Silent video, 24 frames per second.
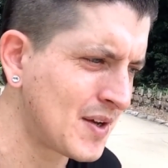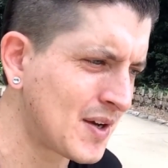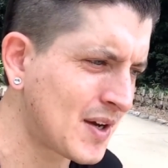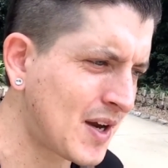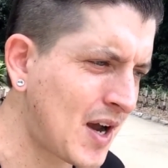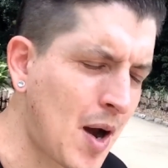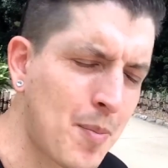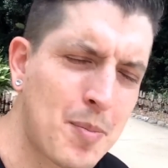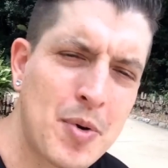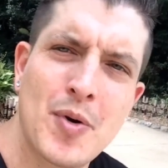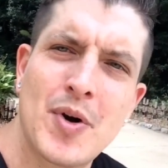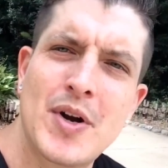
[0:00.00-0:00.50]

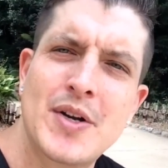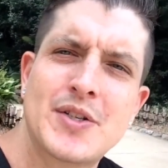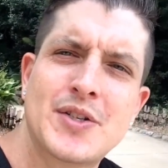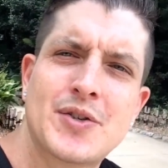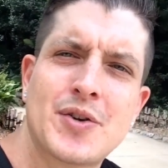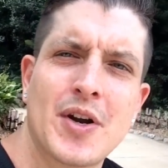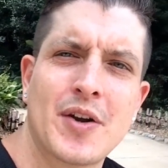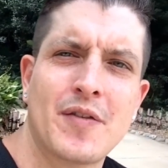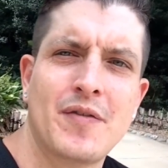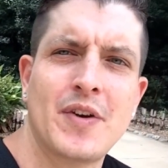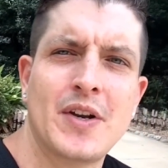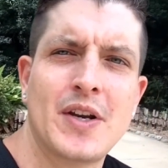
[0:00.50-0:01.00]
copyright
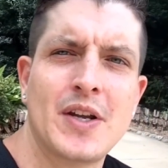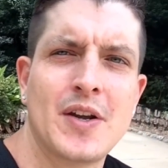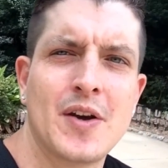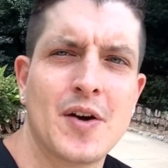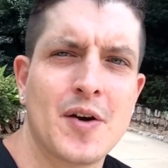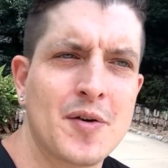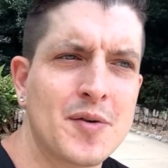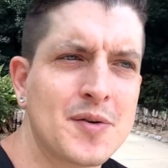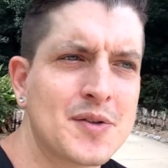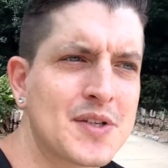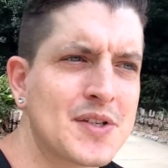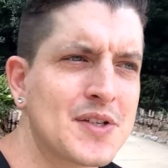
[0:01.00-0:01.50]
strike
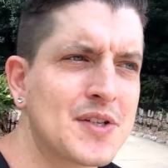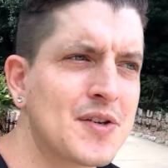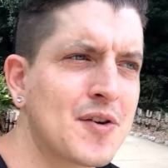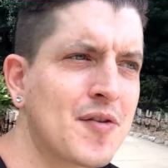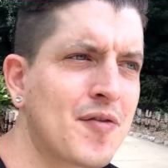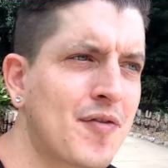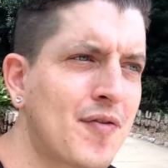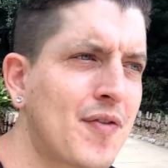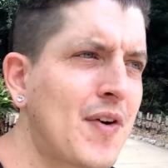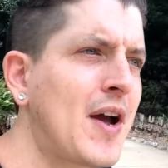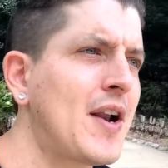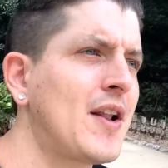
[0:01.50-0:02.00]
videos until
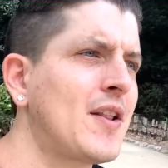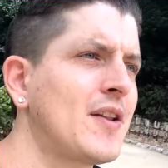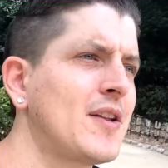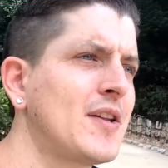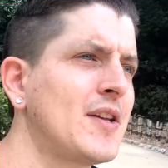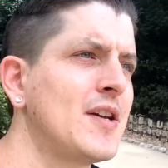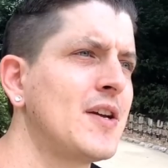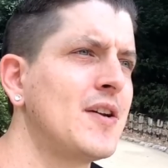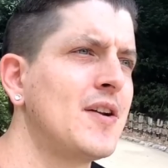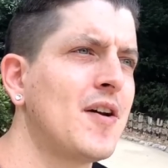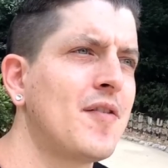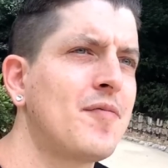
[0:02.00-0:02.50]

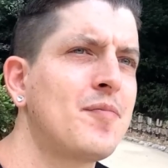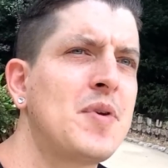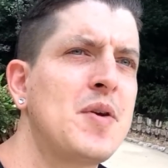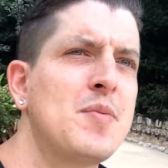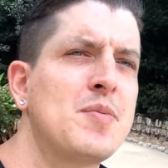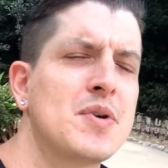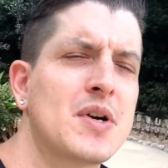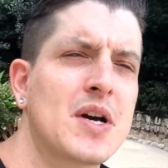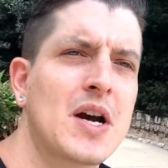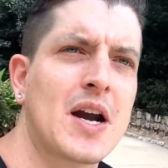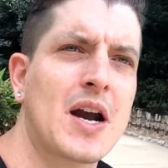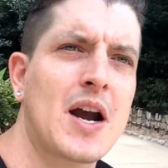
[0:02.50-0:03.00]
finally enough
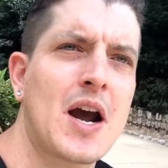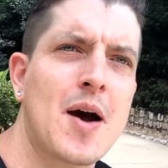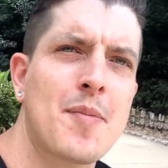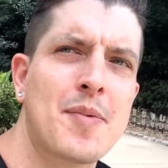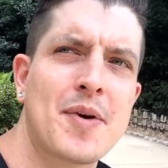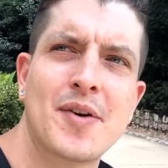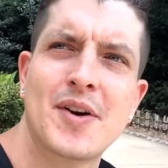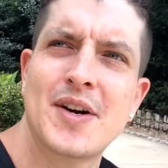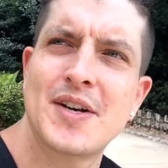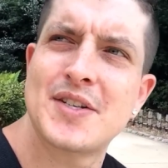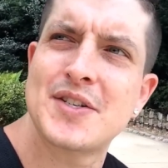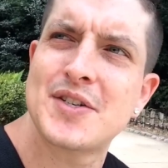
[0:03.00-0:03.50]
people got
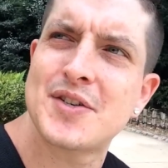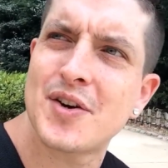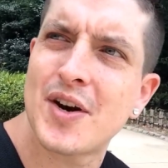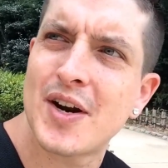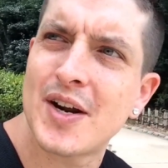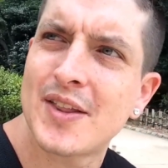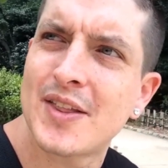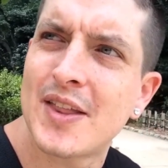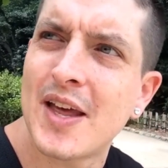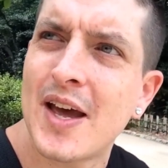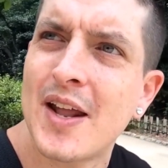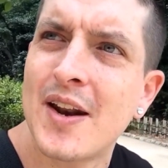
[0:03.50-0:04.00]
copyright
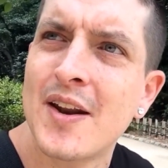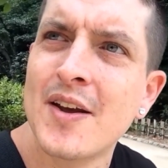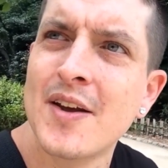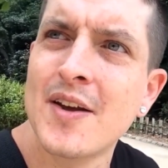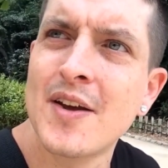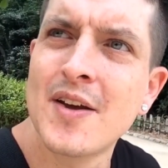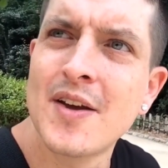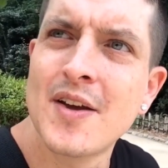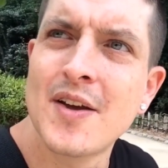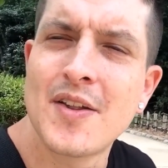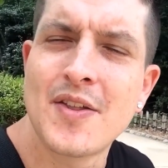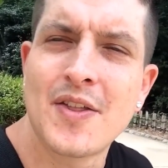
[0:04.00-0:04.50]
strike that
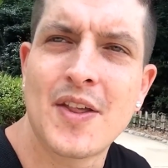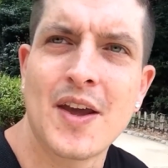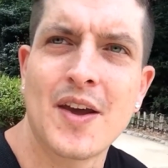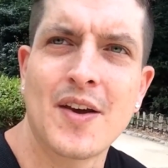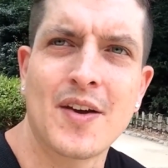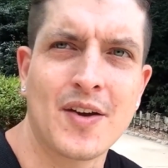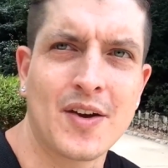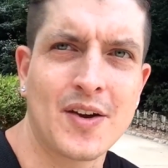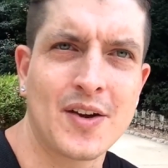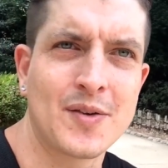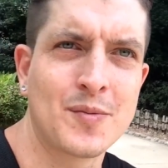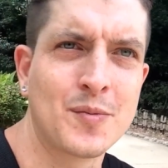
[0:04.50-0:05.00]

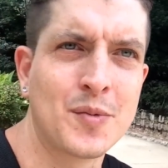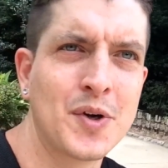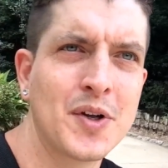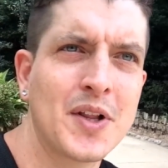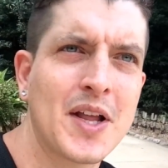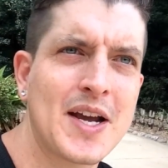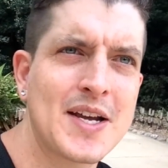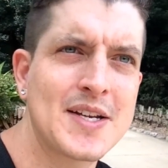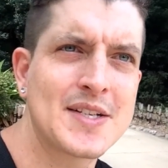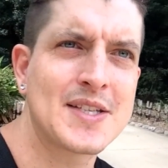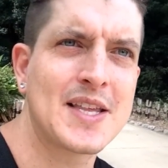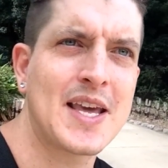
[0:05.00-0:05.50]
they
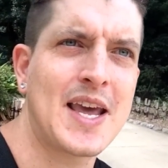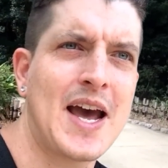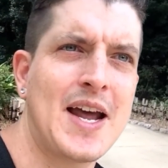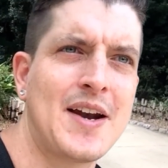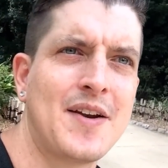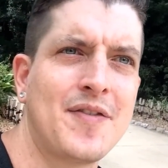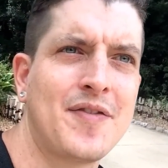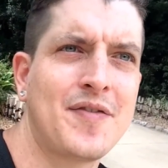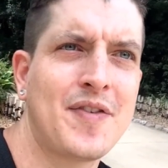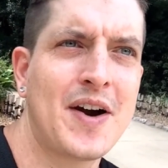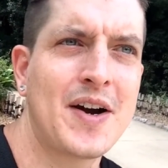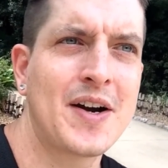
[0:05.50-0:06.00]
realized they had
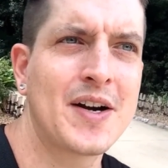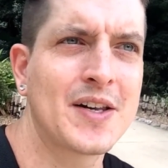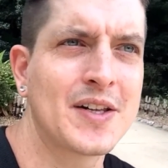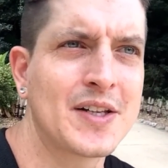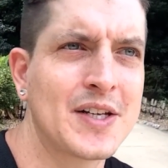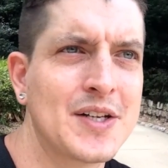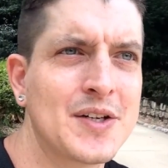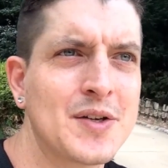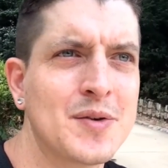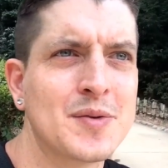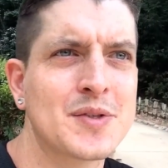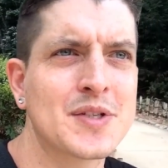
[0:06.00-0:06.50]
to
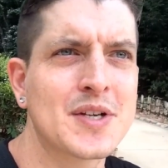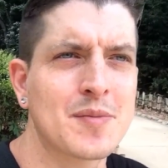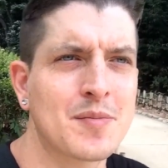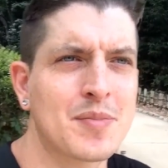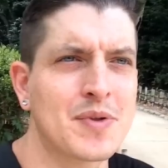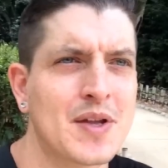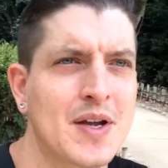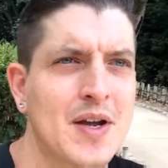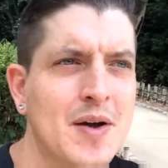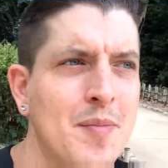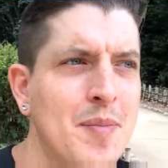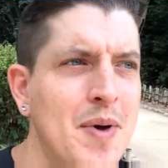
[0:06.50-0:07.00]
finally do
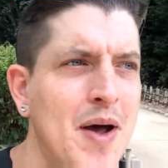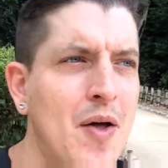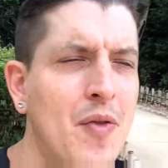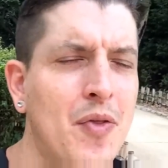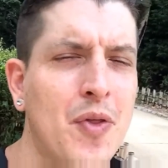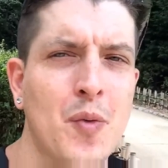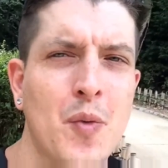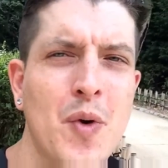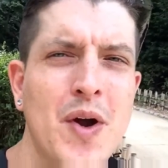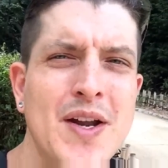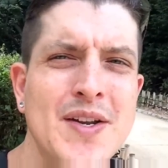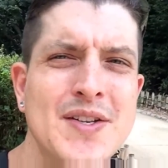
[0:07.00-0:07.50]
something about the
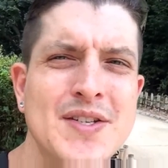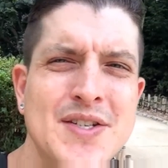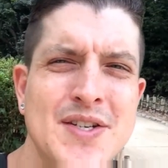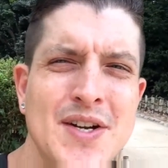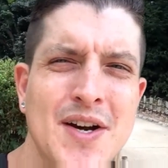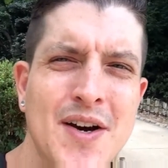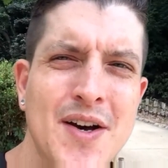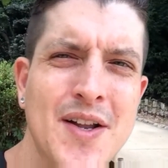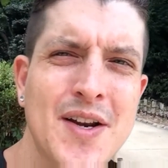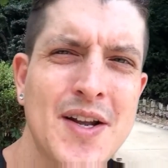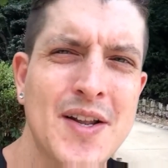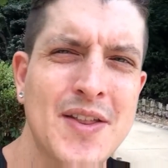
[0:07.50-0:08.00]
way it's
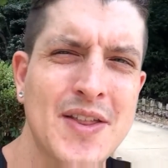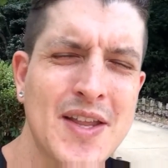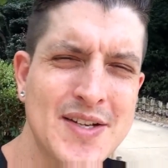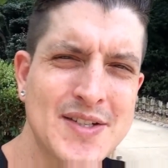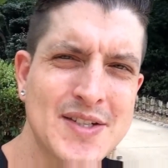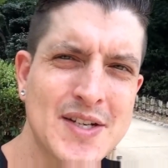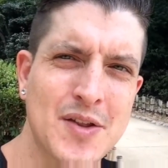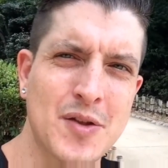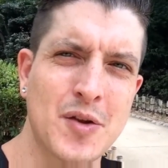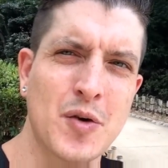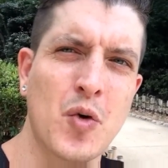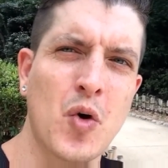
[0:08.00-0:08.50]
done, and they
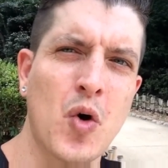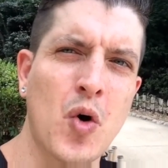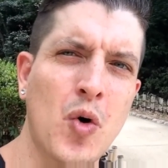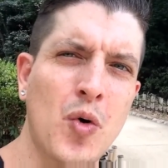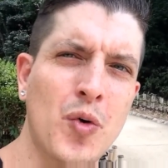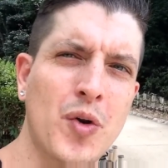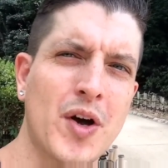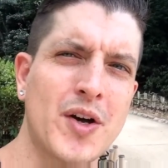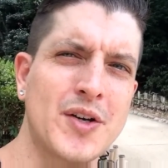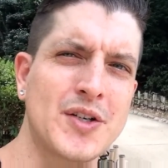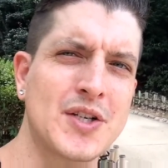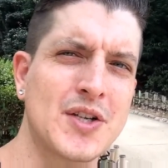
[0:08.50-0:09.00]
said they'll
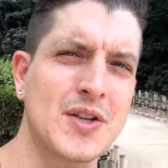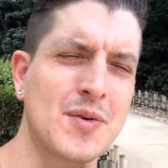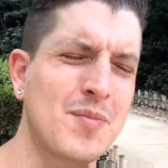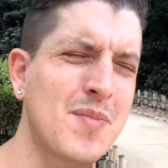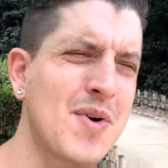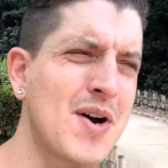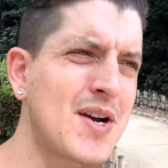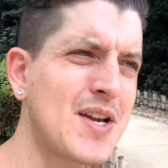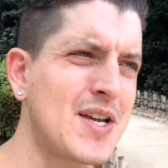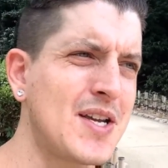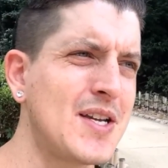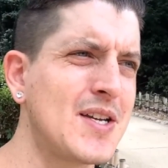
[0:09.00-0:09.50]
hold on to the
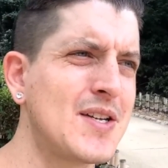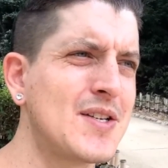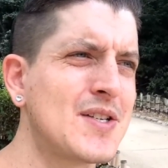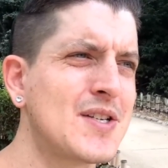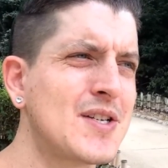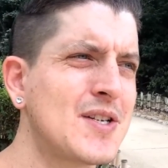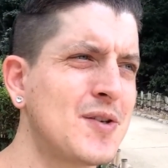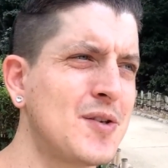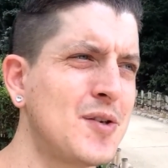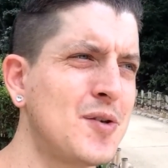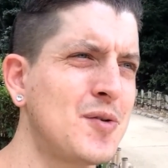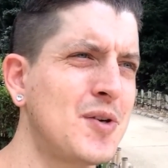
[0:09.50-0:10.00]
money
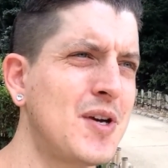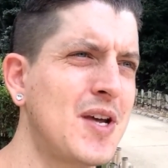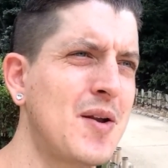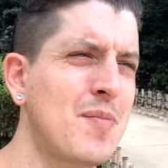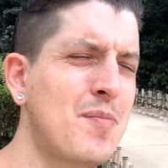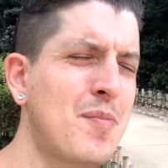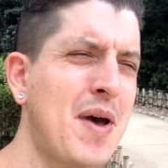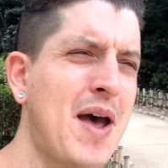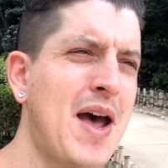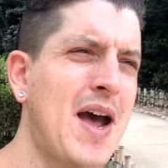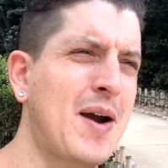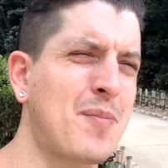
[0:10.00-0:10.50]
until you get
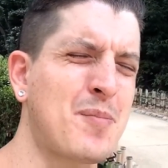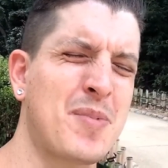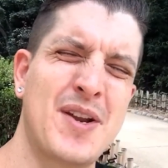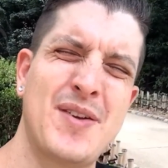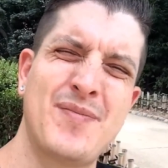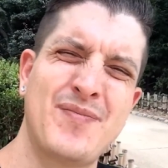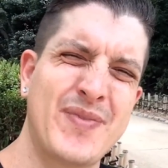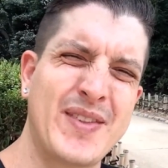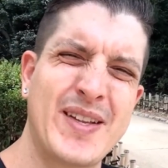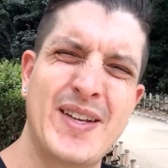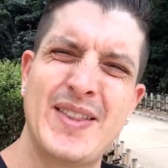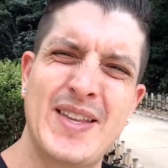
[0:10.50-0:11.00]
it back, but
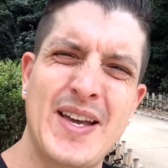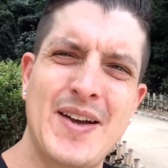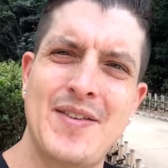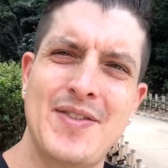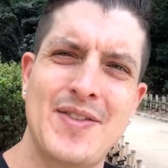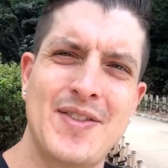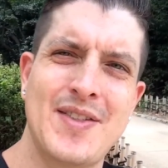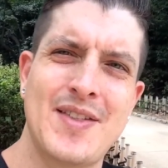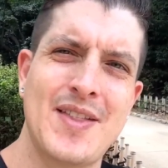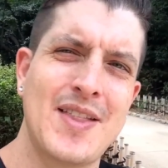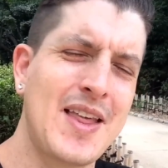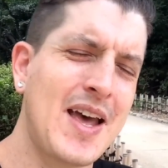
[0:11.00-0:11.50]

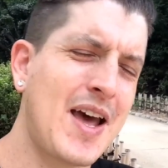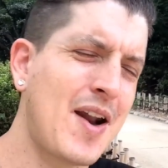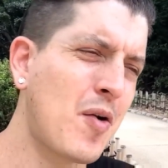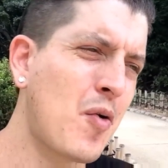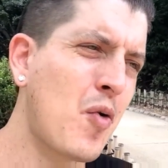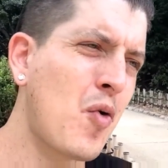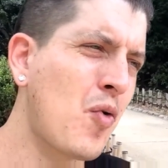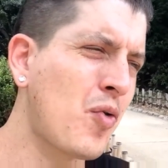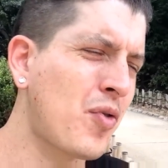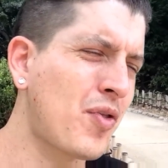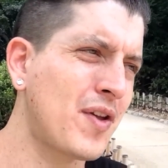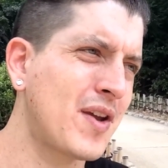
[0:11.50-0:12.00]
that
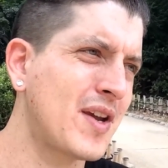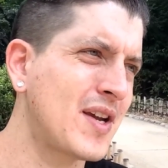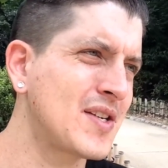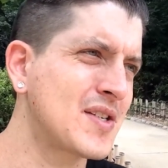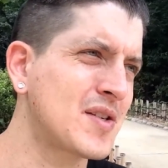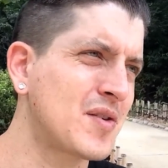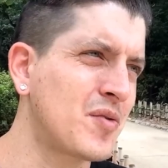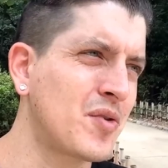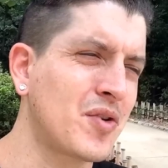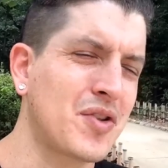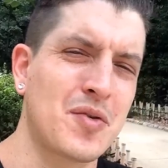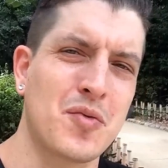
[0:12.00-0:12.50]
whole thing
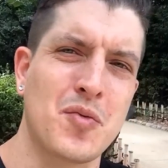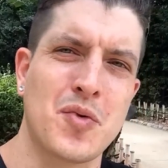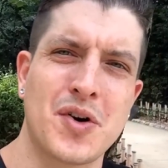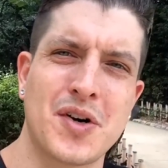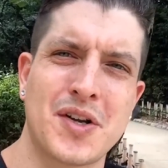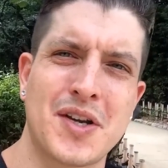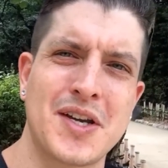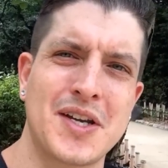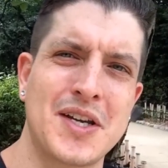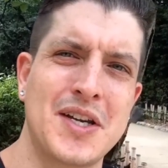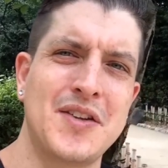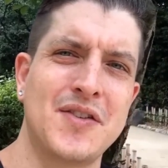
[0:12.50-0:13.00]
isn't really
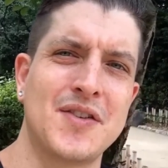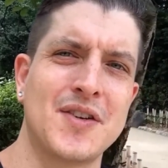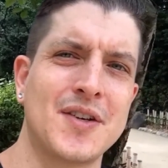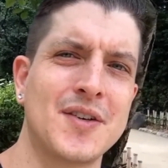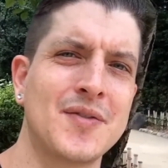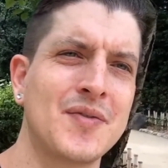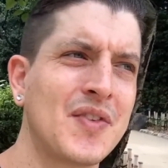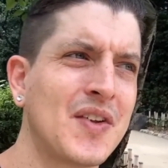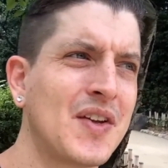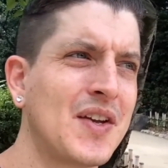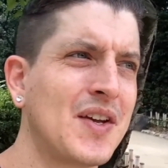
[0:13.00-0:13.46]
working either.